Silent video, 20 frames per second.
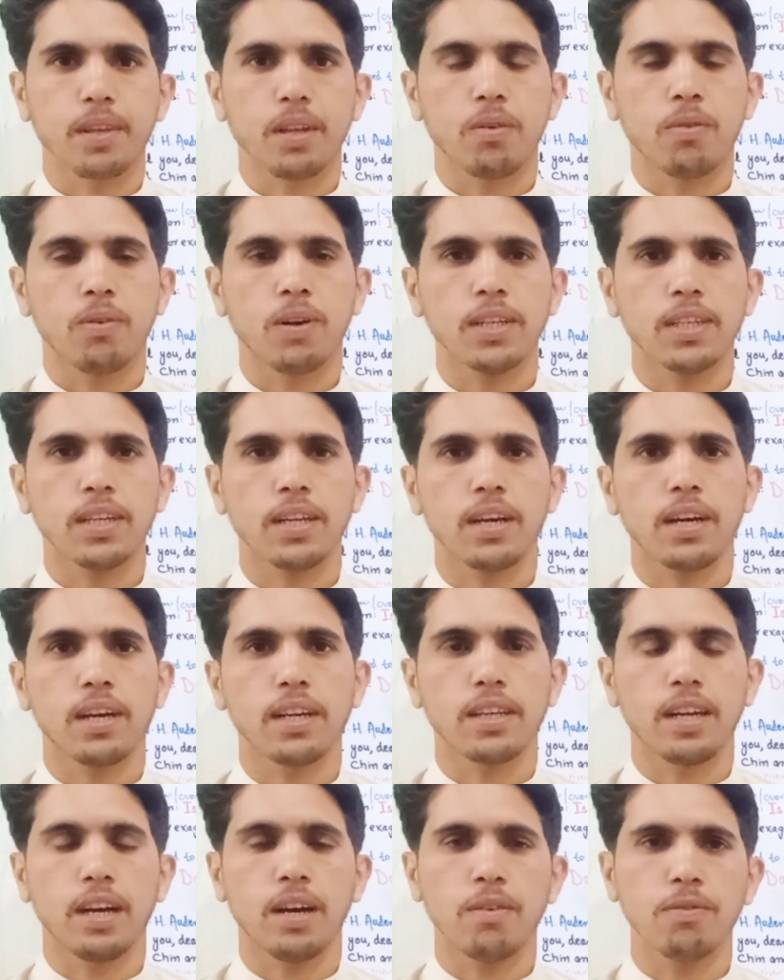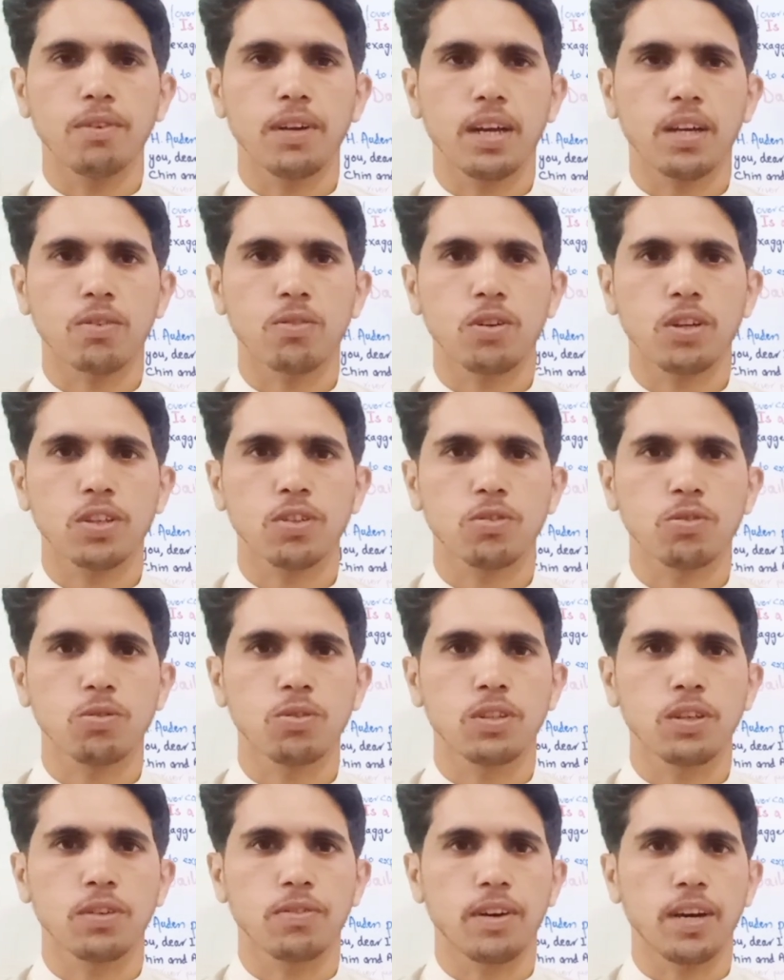What Now we are going to
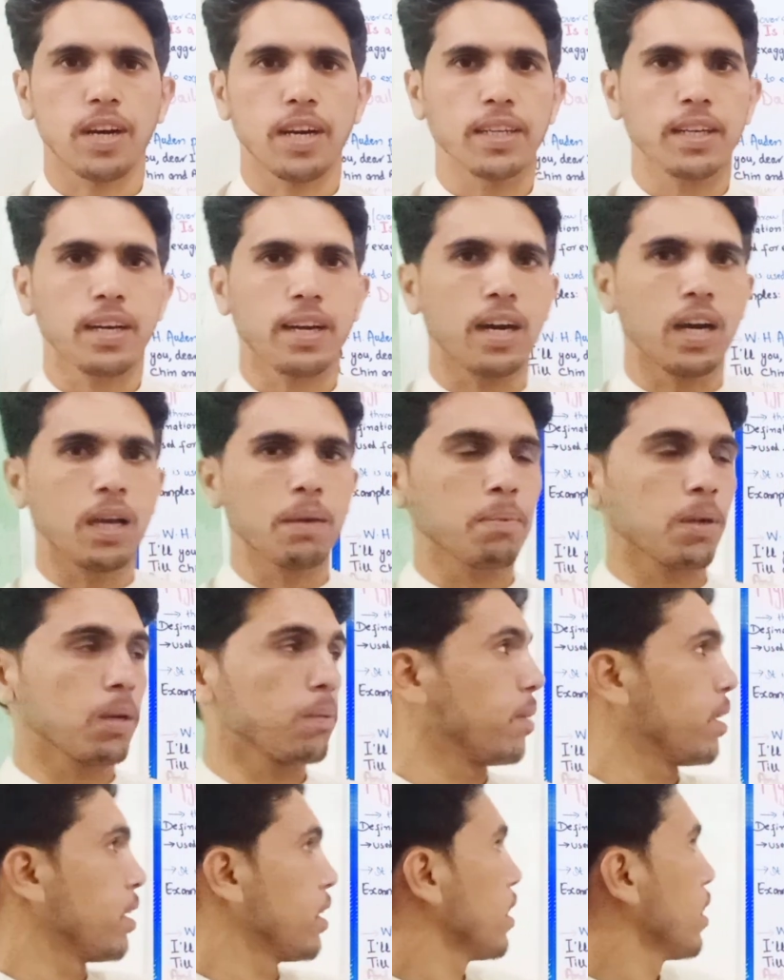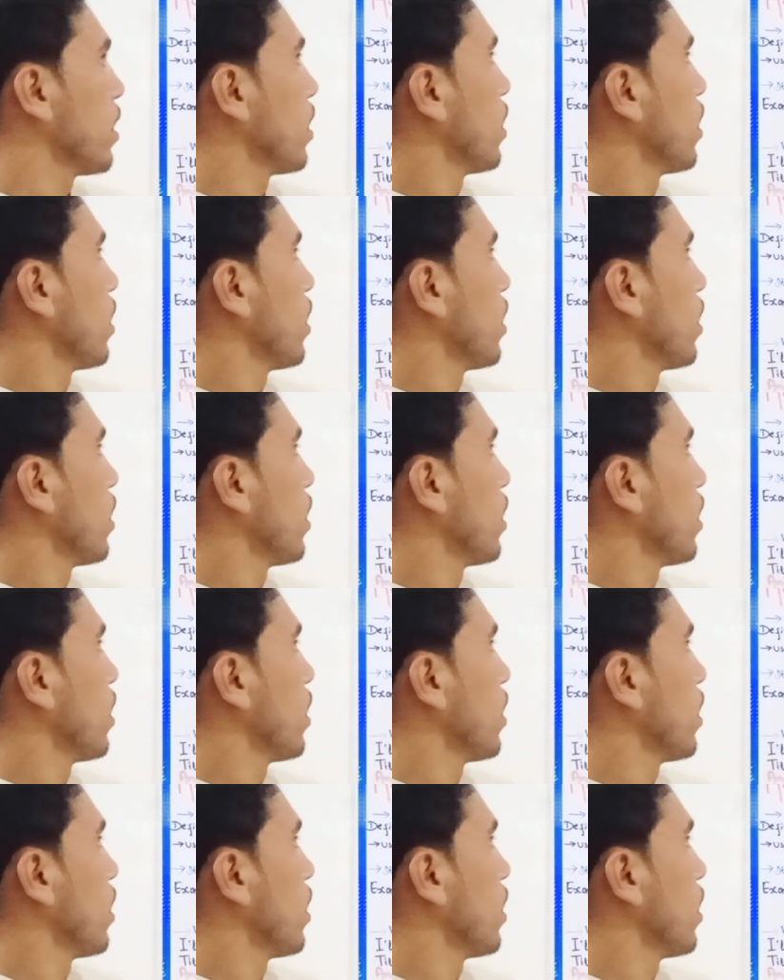define hyperbole.